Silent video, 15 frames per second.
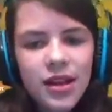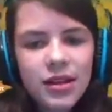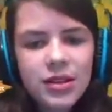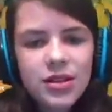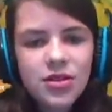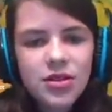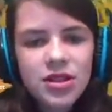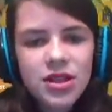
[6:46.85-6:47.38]
So
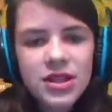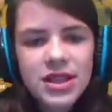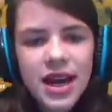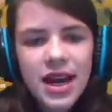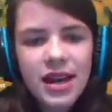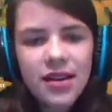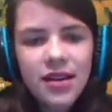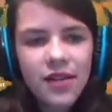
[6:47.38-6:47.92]
you're just
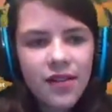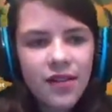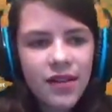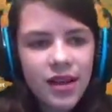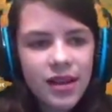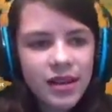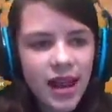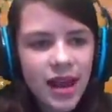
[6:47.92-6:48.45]
kind of,
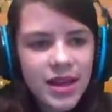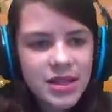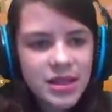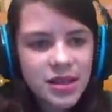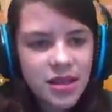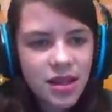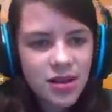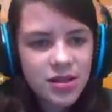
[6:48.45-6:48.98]
unless
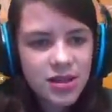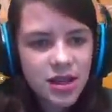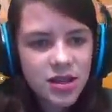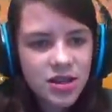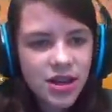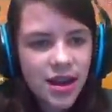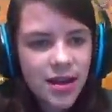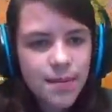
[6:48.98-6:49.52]
there's a
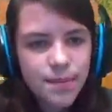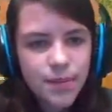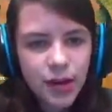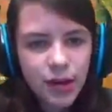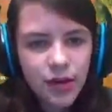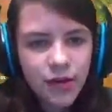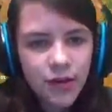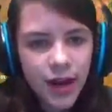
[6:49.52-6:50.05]
giant
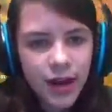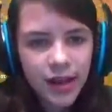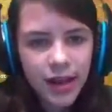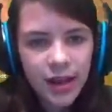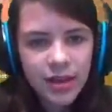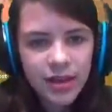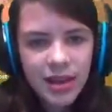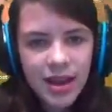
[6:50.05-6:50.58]
build fight
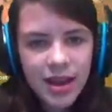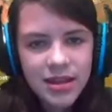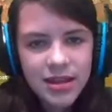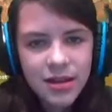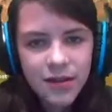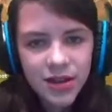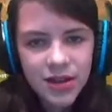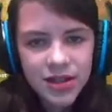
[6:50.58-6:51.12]
like this,
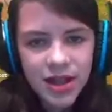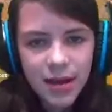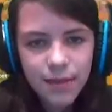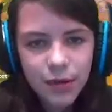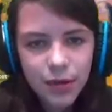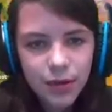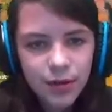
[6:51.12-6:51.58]
for example,